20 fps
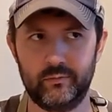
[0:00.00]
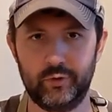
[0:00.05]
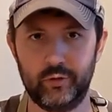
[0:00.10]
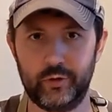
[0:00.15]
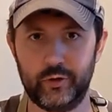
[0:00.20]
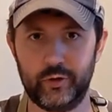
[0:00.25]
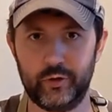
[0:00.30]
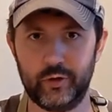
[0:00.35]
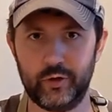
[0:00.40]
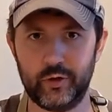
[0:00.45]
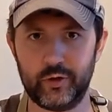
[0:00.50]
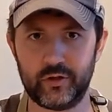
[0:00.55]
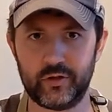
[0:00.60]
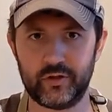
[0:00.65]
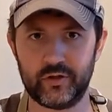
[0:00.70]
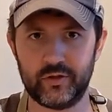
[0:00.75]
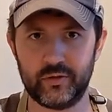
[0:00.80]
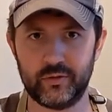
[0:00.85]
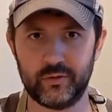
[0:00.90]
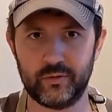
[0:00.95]

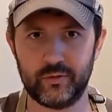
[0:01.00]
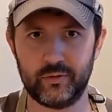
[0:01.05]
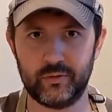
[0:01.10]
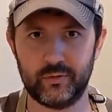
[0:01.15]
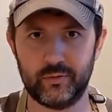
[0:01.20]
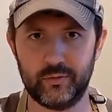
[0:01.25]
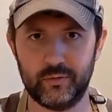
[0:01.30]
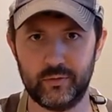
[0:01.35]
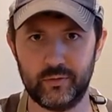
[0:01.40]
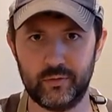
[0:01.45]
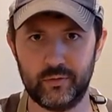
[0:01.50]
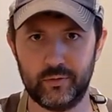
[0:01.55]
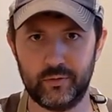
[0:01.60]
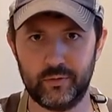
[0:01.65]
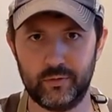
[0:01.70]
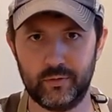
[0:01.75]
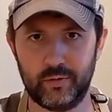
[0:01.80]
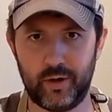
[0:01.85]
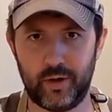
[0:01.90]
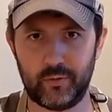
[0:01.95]
pre-cooked.
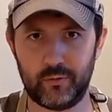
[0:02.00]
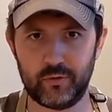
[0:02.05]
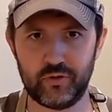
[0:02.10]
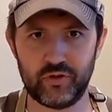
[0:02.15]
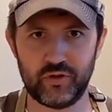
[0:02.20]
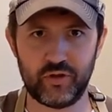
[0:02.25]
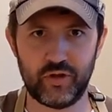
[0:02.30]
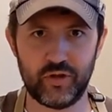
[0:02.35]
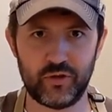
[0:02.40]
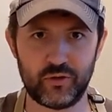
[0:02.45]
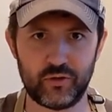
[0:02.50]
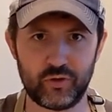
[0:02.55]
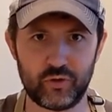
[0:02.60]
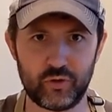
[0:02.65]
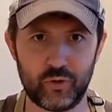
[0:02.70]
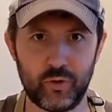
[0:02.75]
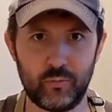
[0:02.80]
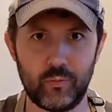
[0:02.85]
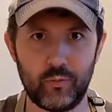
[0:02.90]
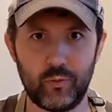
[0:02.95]
I don't want you getting
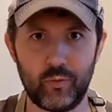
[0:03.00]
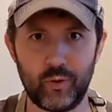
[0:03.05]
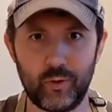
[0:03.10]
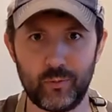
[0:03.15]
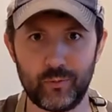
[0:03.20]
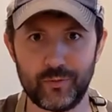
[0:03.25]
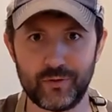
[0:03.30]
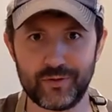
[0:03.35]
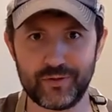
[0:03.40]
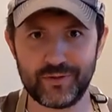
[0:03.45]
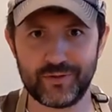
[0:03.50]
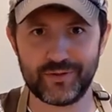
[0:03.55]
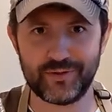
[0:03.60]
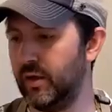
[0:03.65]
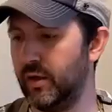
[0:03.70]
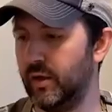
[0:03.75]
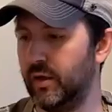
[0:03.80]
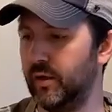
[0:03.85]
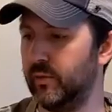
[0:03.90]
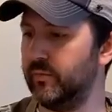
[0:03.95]
shrimp worms.
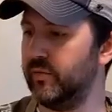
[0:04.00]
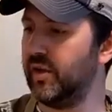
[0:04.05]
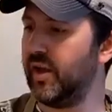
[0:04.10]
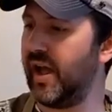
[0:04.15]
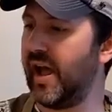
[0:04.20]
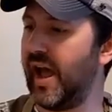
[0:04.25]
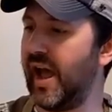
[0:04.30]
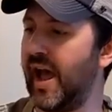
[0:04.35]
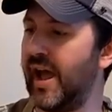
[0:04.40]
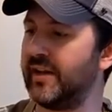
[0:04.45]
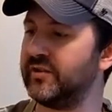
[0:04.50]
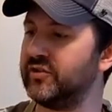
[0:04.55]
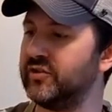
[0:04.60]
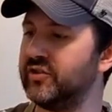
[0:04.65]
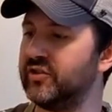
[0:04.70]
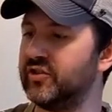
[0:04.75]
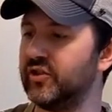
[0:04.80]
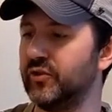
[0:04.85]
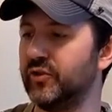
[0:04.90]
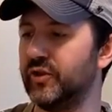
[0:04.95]
I'm gonna add
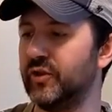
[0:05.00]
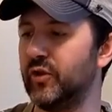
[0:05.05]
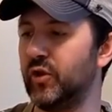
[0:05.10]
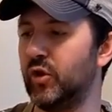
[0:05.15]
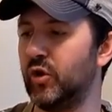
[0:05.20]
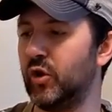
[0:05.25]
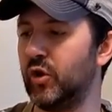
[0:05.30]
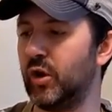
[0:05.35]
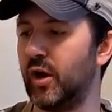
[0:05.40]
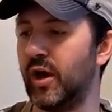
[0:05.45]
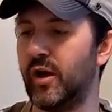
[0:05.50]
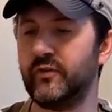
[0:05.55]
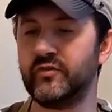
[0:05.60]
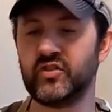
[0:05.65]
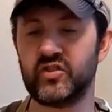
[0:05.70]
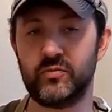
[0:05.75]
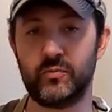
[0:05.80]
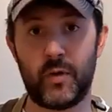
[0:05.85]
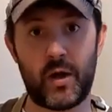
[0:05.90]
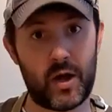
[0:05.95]
just a little of
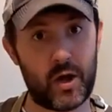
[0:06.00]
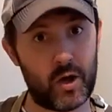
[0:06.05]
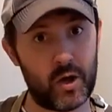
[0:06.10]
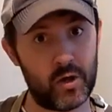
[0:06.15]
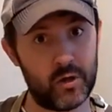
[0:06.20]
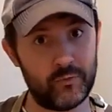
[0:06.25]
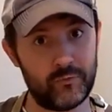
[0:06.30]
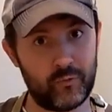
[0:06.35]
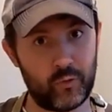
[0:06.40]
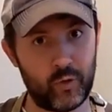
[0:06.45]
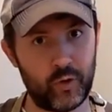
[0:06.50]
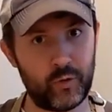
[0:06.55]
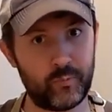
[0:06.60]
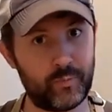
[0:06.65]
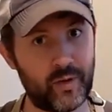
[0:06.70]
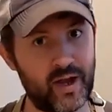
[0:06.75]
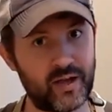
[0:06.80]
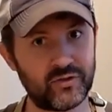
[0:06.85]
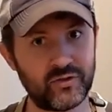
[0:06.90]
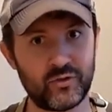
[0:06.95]
some olive
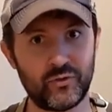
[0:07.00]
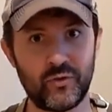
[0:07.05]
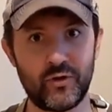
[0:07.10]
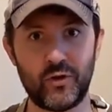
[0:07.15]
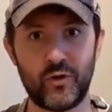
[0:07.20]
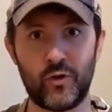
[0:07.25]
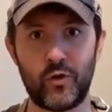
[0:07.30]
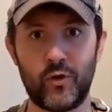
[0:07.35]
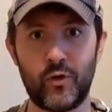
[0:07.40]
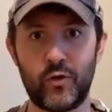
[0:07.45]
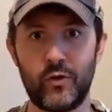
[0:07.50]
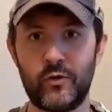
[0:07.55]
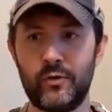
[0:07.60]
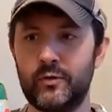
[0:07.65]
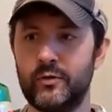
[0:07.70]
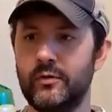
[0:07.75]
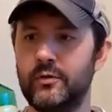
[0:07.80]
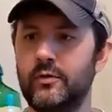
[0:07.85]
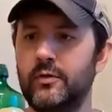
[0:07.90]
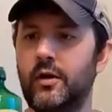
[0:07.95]
oil. Back to the
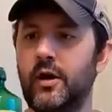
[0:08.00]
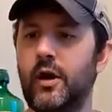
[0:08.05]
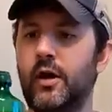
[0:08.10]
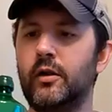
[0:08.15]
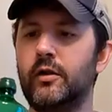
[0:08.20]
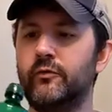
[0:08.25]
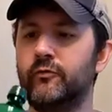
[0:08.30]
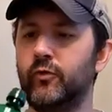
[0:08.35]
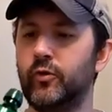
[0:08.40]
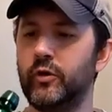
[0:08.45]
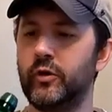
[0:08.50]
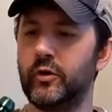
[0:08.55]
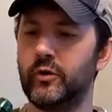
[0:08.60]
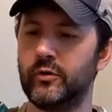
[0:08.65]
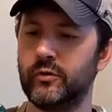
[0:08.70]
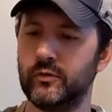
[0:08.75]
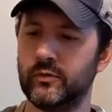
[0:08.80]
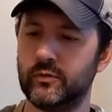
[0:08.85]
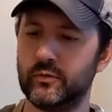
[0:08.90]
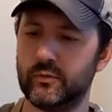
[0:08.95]
old olive oil.